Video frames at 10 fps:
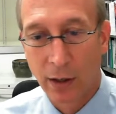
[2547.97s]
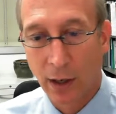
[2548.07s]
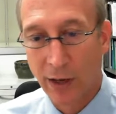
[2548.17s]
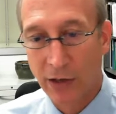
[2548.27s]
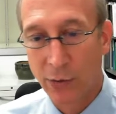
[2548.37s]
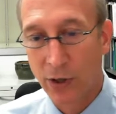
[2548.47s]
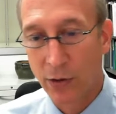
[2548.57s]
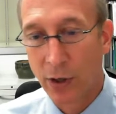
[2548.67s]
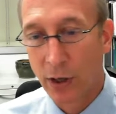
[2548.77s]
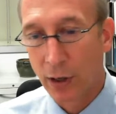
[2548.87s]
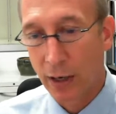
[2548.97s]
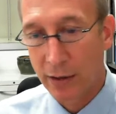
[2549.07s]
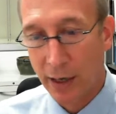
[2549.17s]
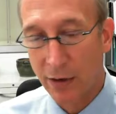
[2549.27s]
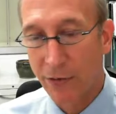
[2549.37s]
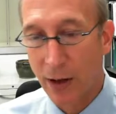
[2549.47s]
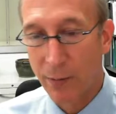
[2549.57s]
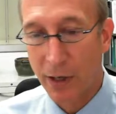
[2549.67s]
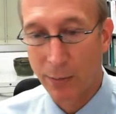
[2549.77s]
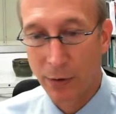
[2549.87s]
And that's where you identify
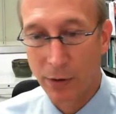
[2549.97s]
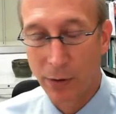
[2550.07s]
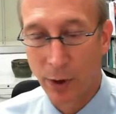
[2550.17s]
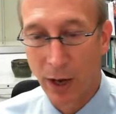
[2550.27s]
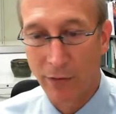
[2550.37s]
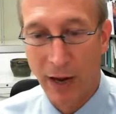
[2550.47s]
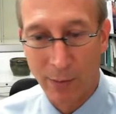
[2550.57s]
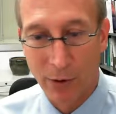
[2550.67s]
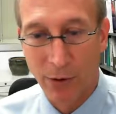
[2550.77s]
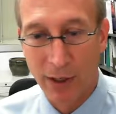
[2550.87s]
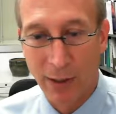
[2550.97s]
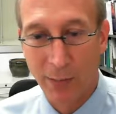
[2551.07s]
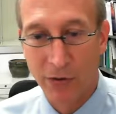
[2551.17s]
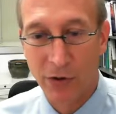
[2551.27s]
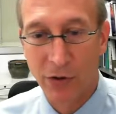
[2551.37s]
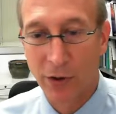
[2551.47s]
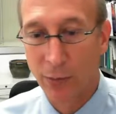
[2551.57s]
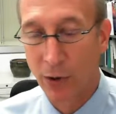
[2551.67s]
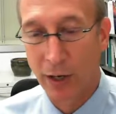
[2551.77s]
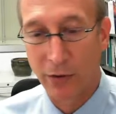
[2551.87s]
people who have amyloid deposition in the
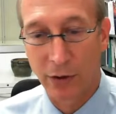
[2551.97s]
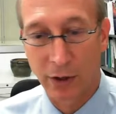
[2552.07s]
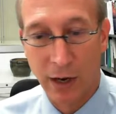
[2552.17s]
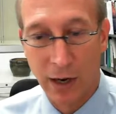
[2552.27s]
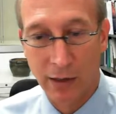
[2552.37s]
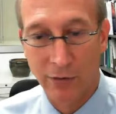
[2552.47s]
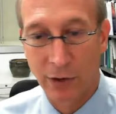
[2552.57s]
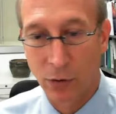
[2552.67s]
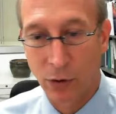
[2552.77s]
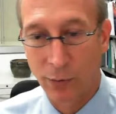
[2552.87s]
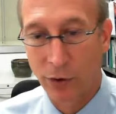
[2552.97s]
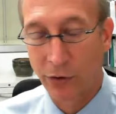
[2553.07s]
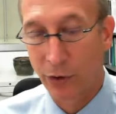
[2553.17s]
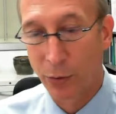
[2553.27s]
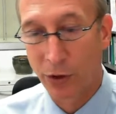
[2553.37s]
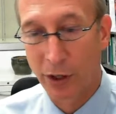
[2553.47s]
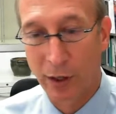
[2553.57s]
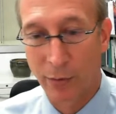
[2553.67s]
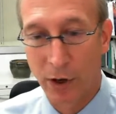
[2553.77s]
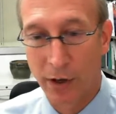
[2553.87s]
brain that are cognitively normal, and they're putting
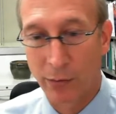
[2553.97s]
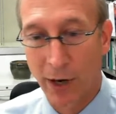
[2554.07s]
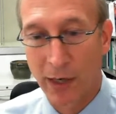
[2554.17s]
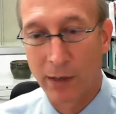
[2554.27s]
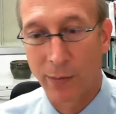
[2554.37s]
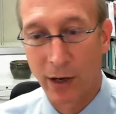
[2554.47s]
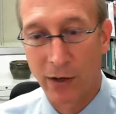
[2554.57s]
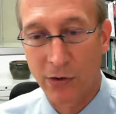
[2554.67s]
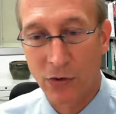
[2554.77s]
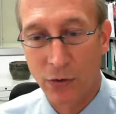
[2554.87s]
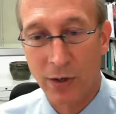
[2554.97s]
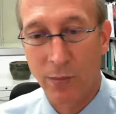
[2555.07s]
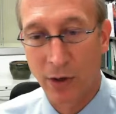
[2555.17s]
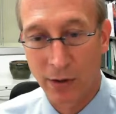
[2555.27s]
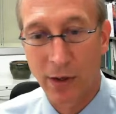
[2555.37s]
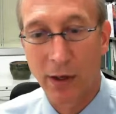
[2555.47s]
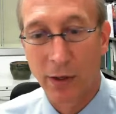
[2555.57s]
them on a randomized treatment